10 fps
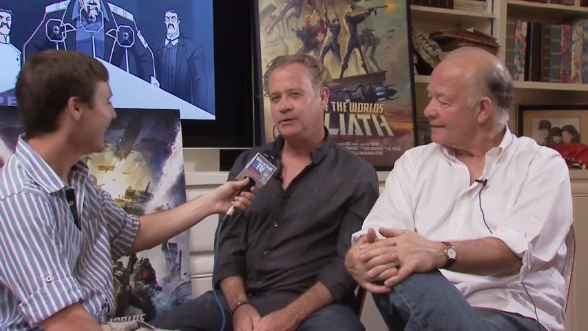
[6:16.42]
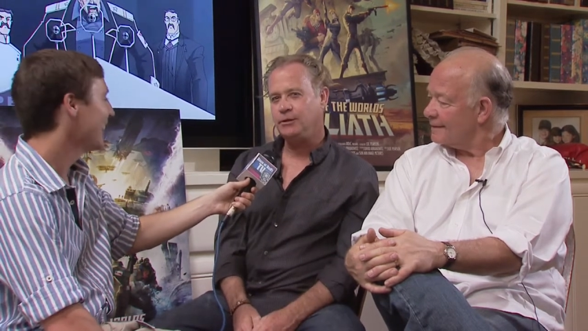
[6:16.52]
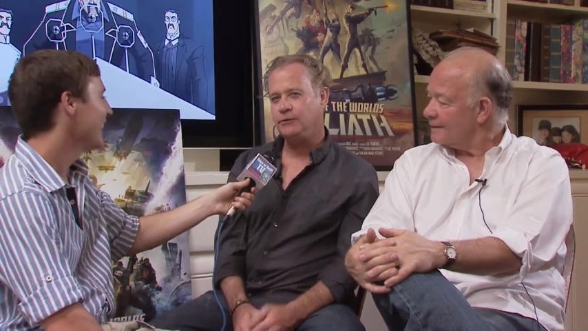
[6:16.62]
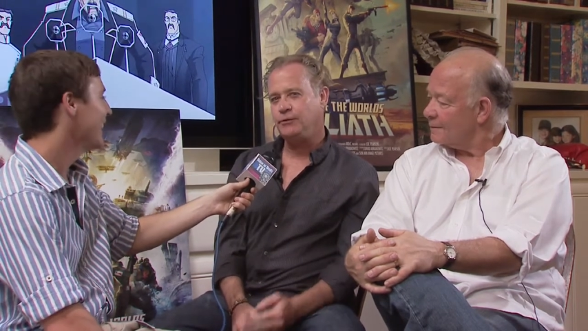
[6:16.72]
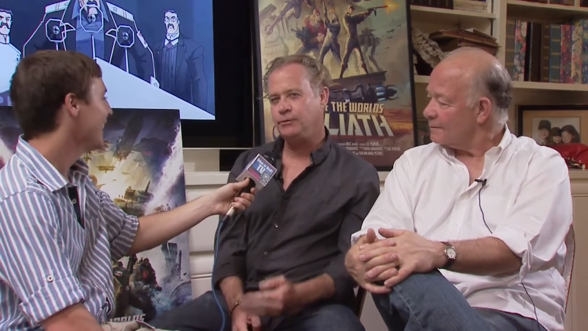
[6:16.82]
Speaker 1: you
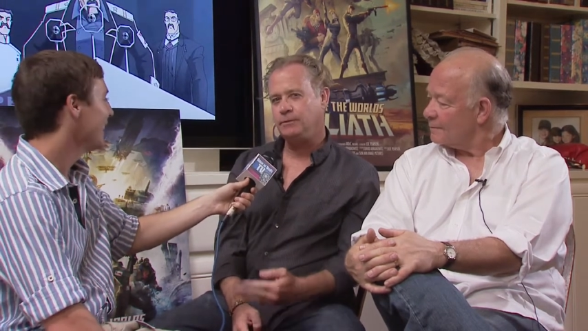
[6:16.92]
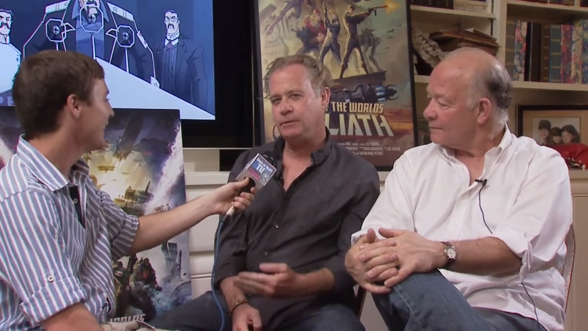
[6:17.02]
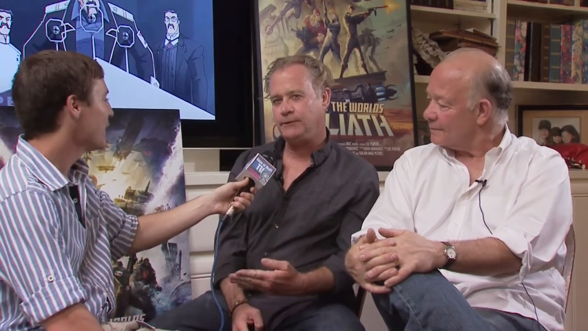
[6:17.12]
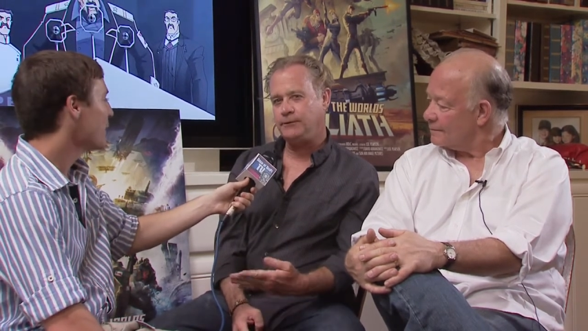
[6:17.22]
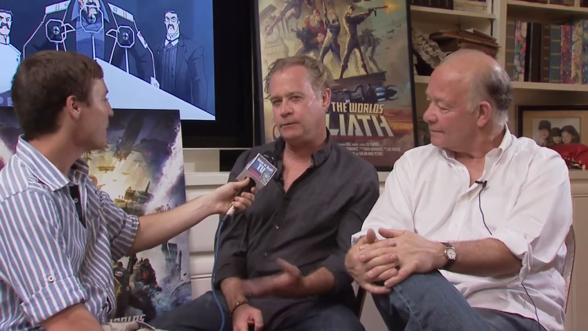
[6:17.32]
know, if you
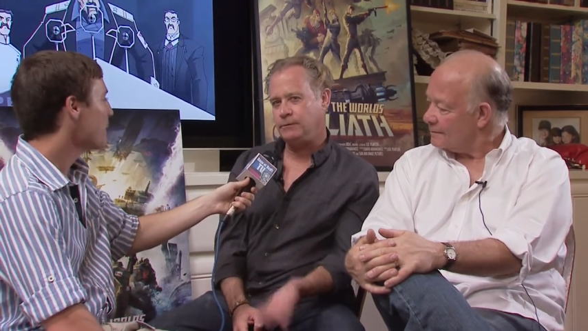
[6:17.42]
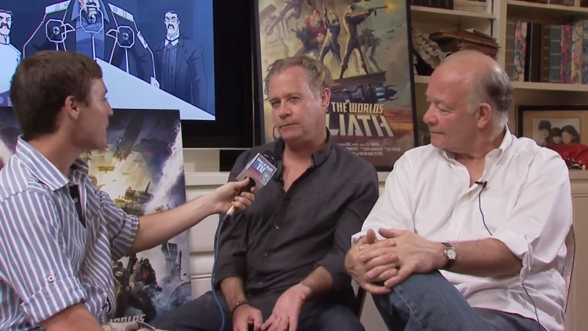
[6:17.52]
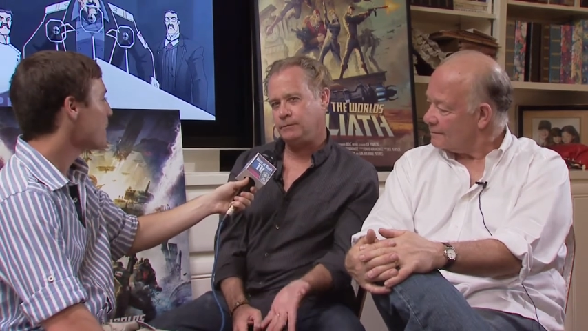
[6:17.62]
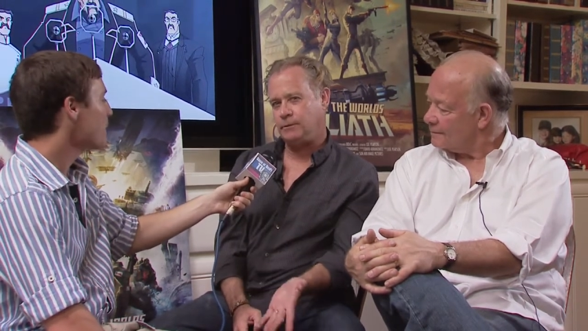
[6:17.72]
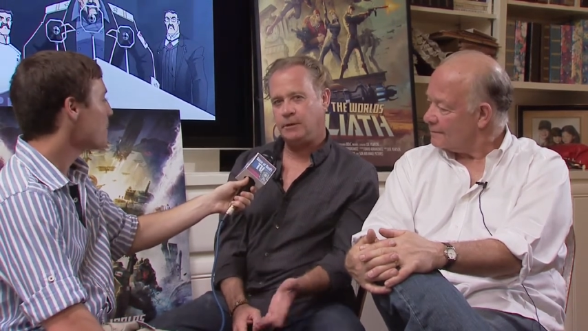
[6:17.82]
if
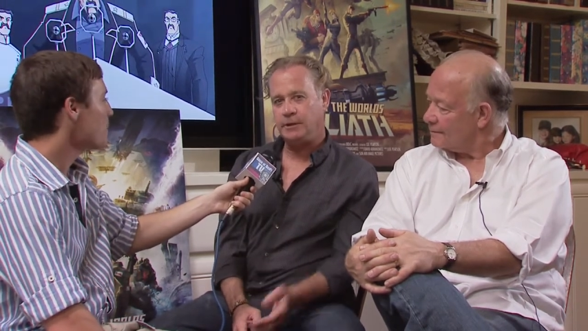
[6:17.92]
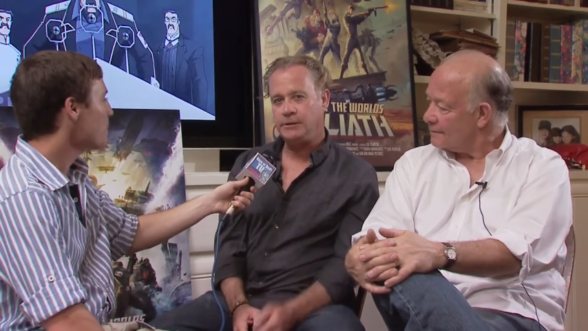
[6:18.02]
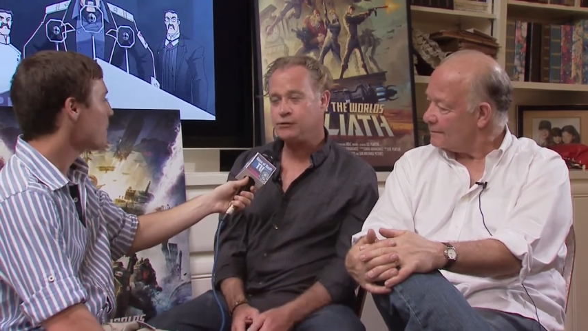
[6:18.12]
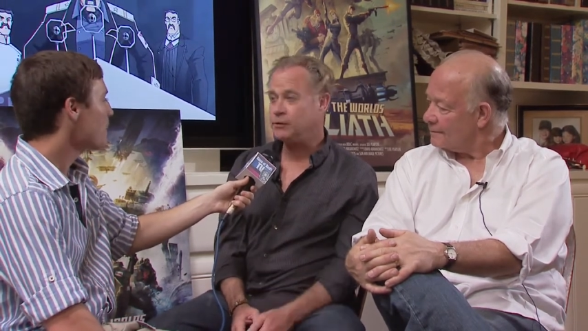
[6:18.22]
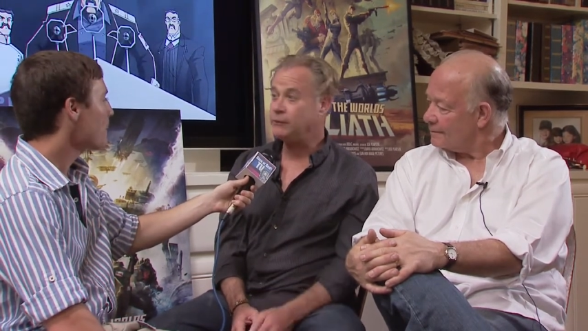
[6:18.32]
you are a
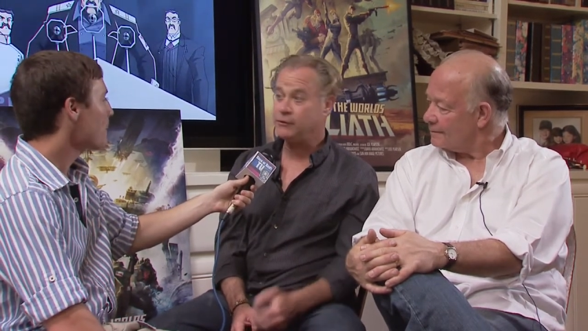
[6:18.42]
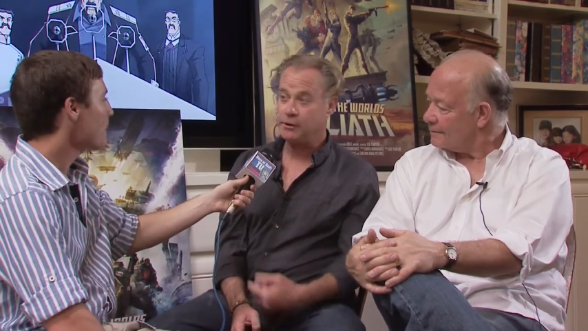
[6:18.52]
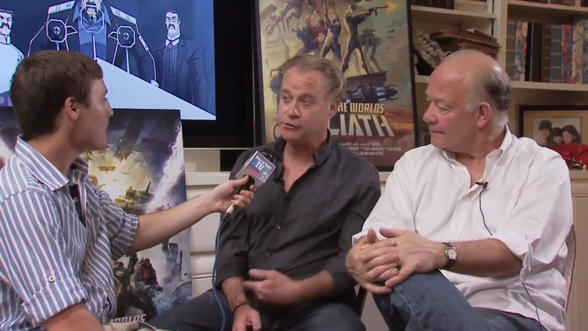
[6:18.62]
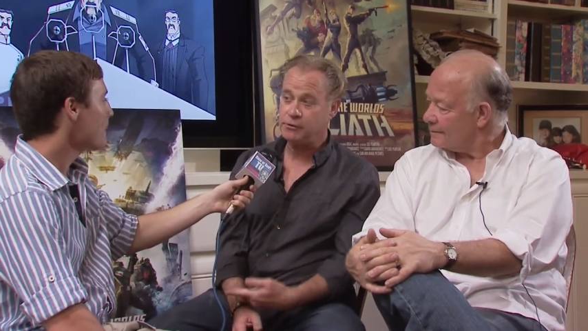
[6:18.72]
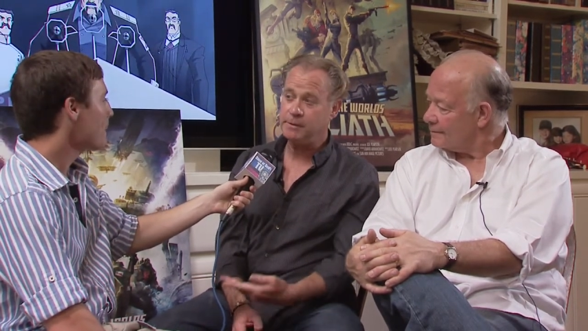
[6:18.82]
history, I was a
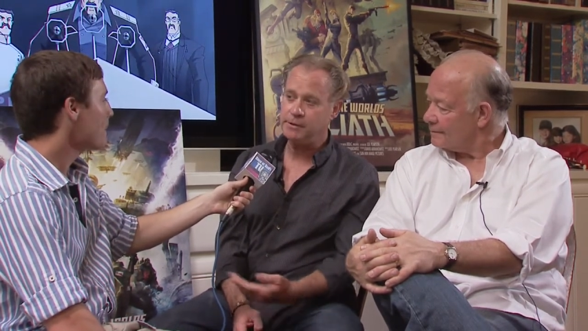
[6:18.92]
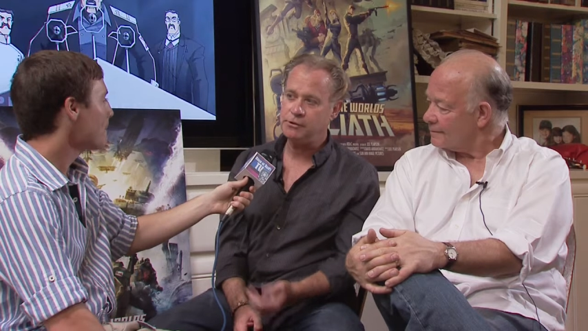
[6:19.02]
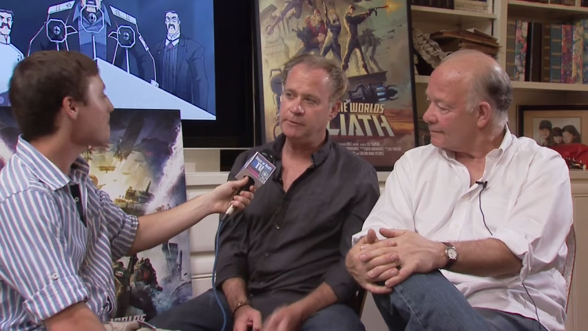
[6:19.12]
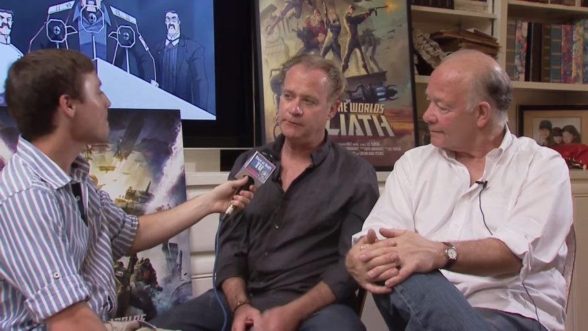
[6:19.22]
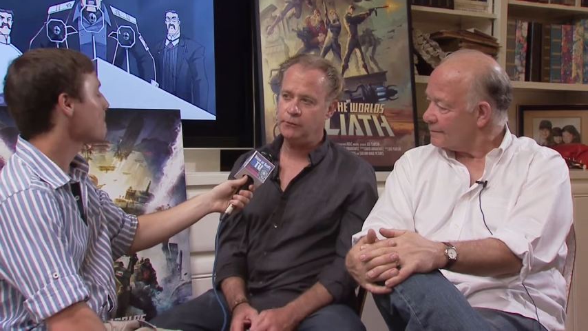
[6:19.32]
history
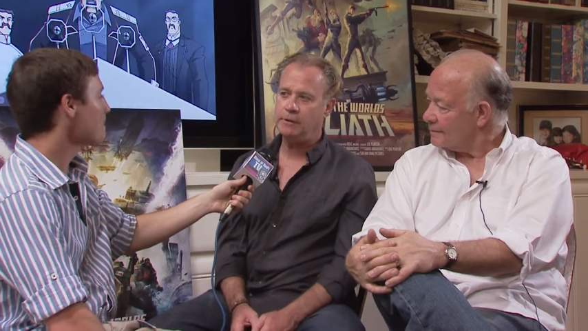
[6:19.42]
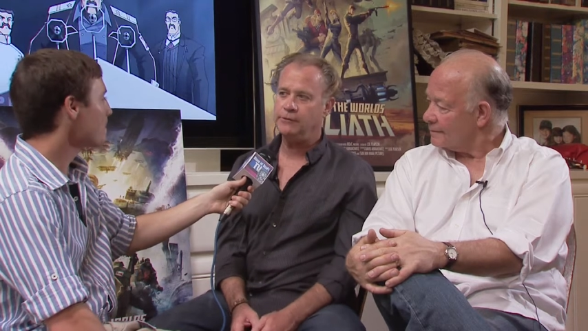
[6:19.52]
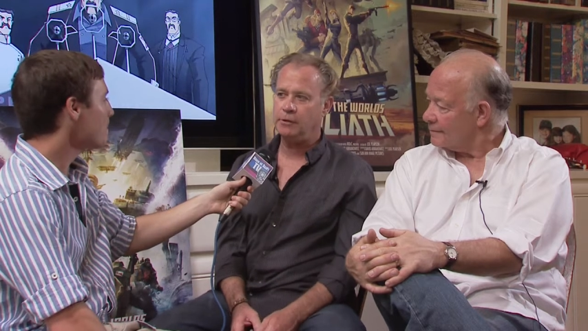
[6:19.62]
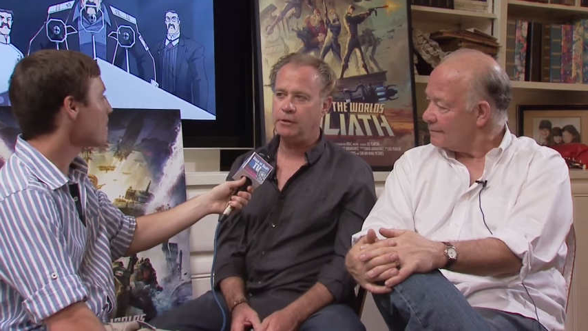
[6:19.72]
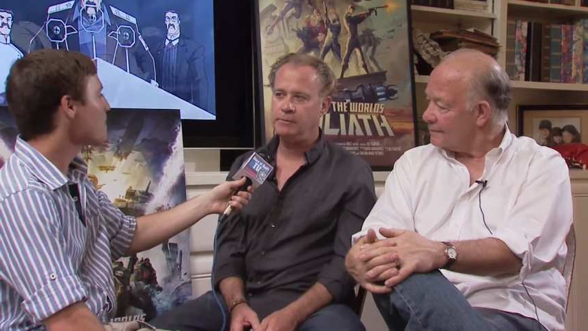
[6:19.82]
major before I
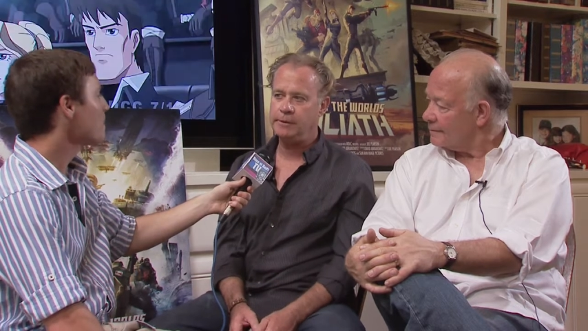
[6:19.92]
was an art